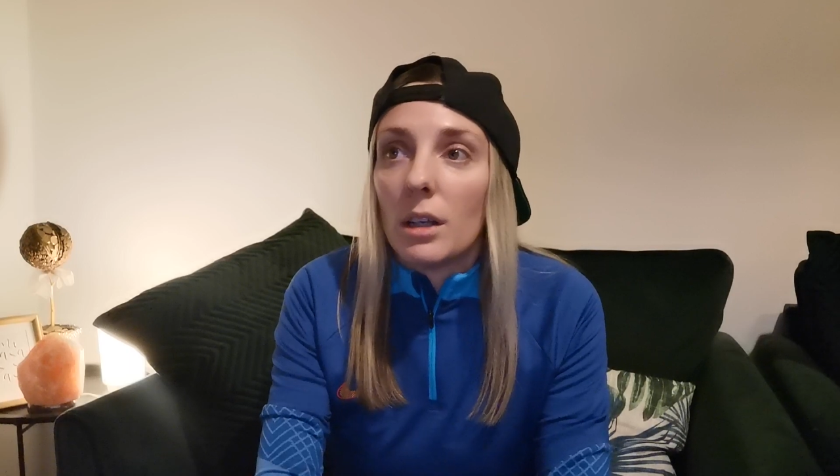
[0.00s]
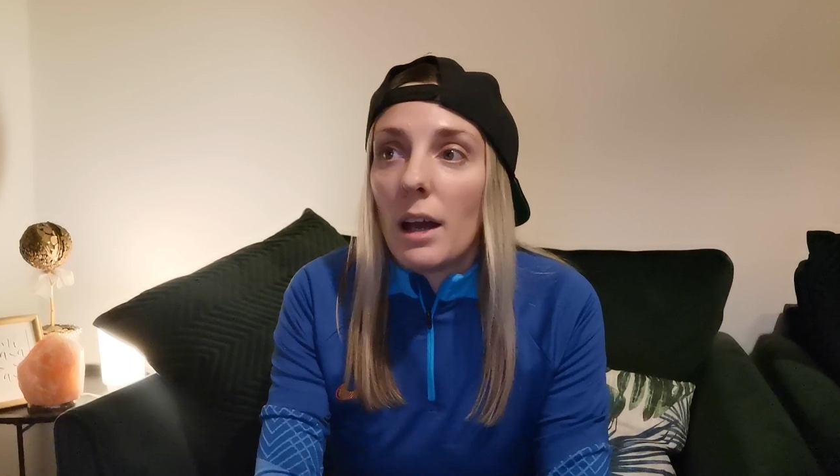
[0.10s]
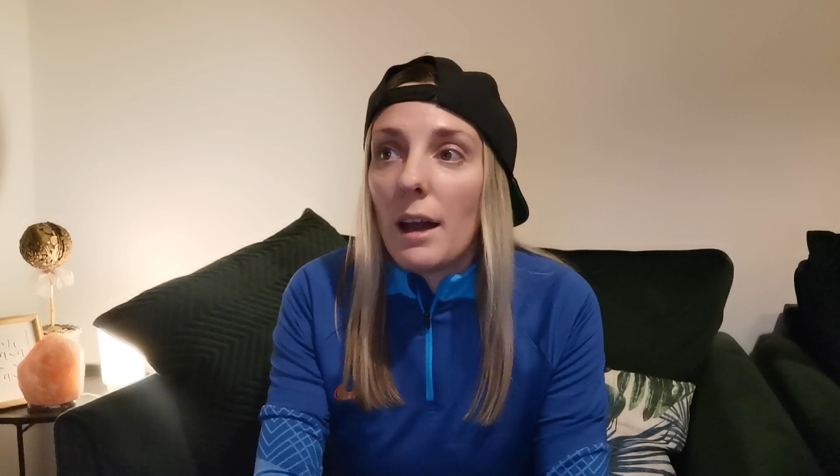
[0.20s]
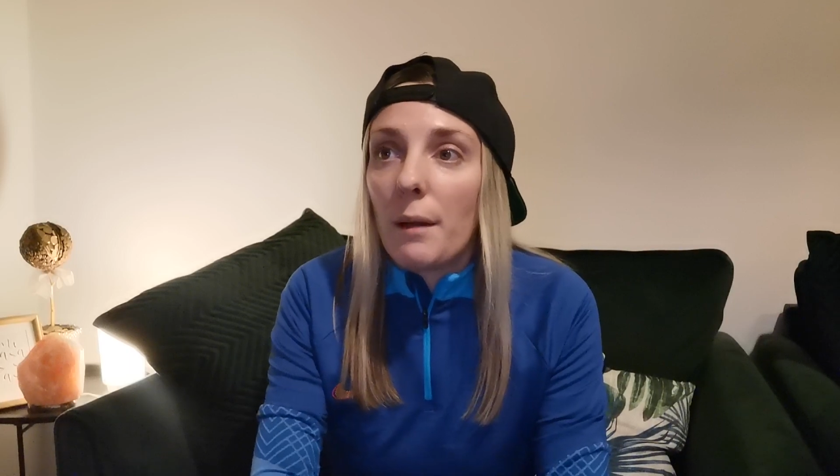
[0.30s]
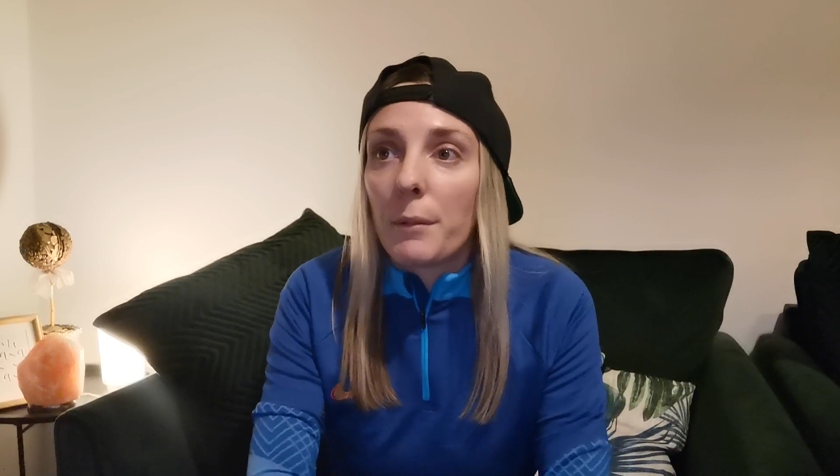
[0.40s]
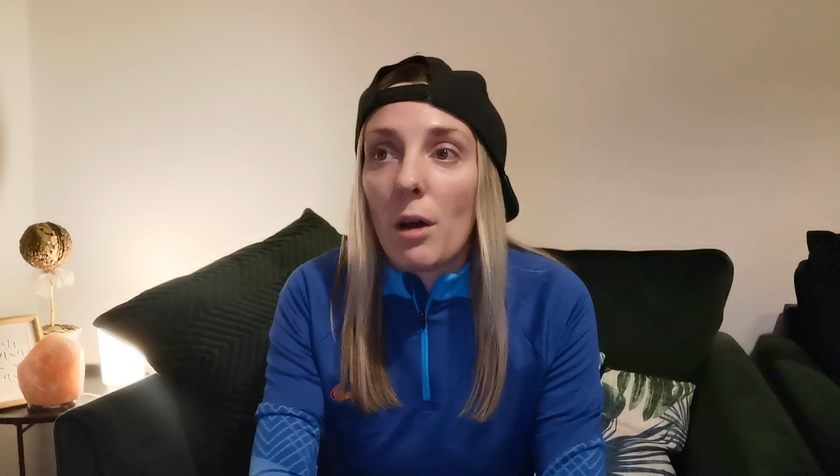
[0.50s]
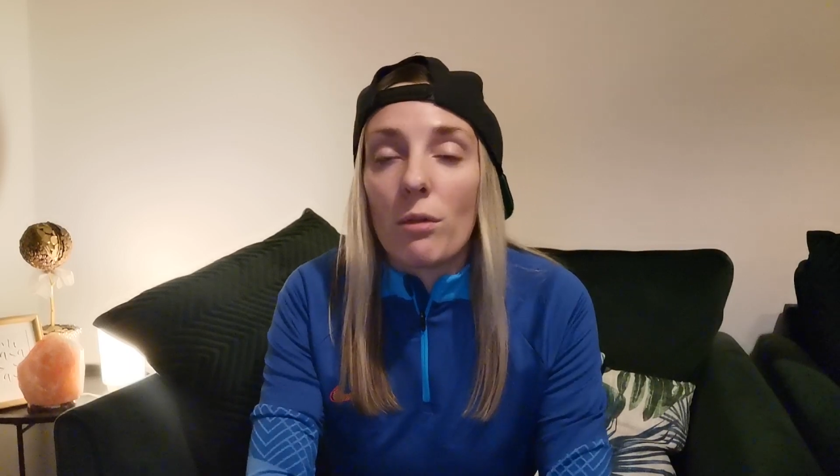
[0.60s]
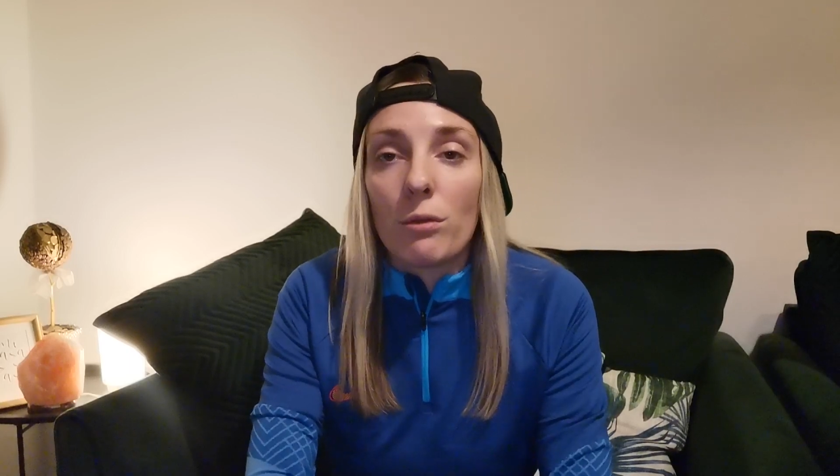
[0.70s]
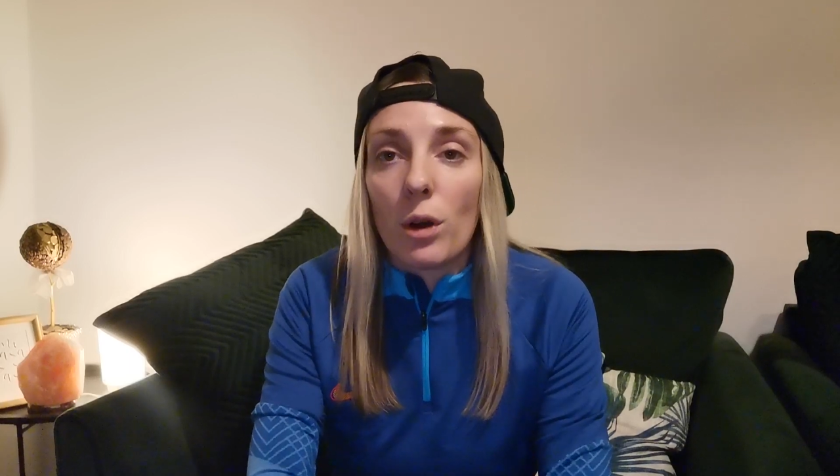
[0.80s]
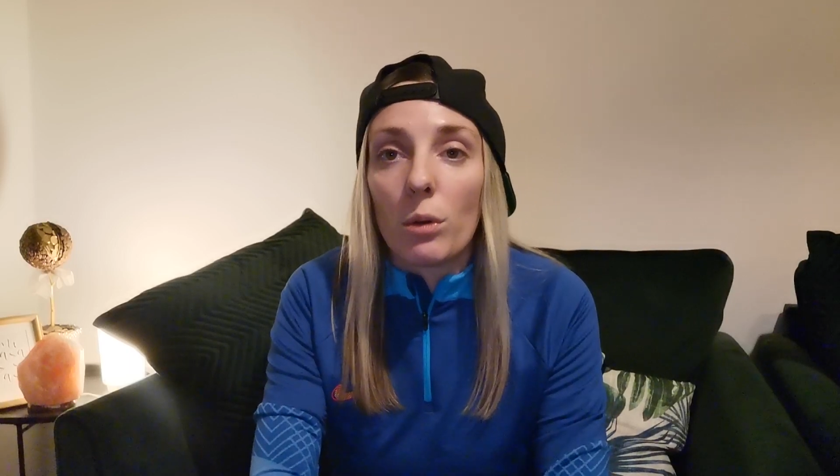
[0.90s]
And um,
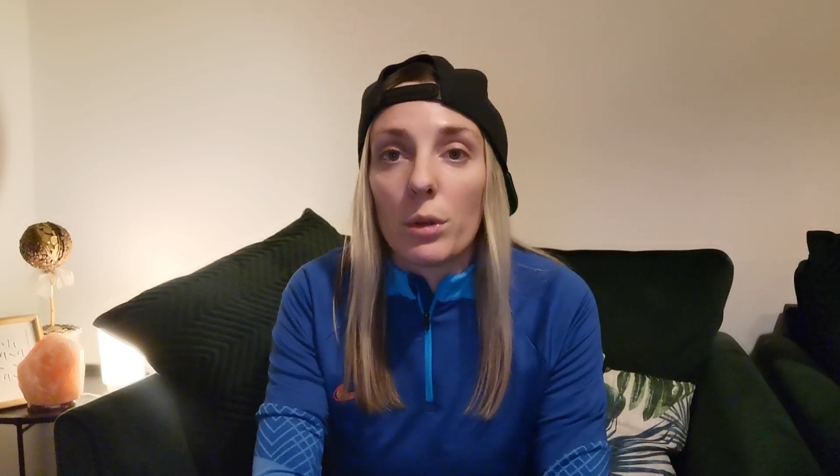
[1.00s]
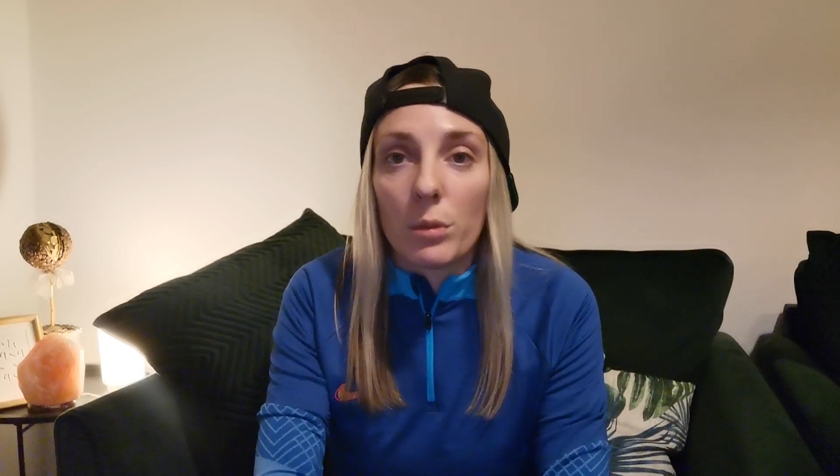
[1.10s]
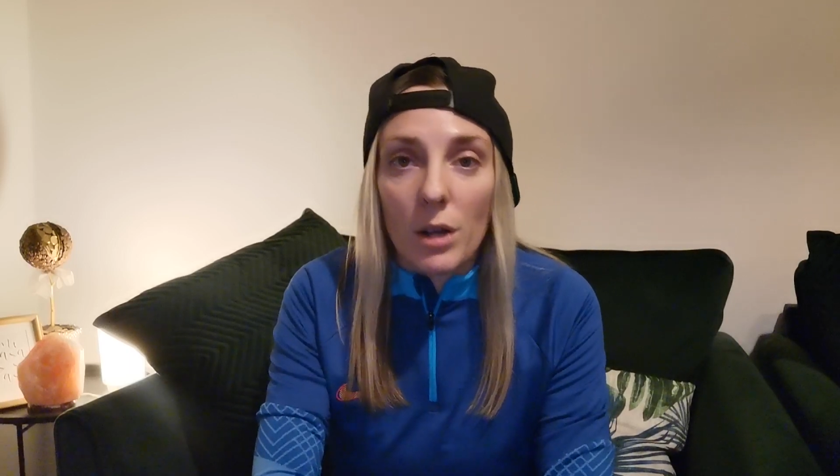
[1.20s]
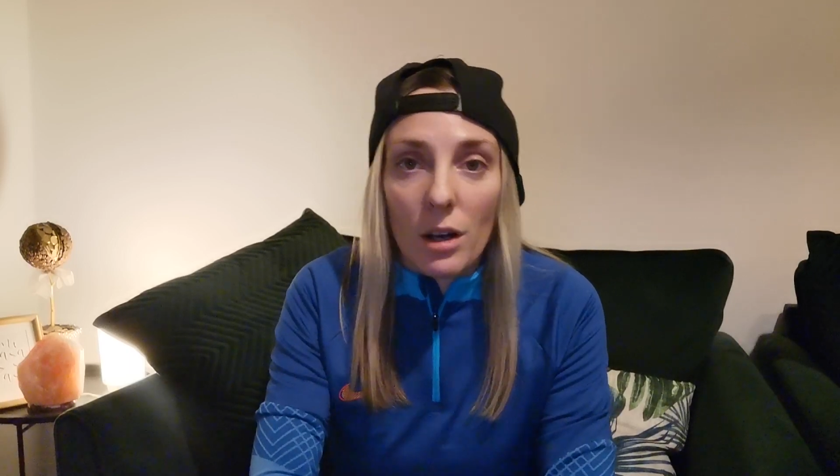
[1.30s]
going forward, we're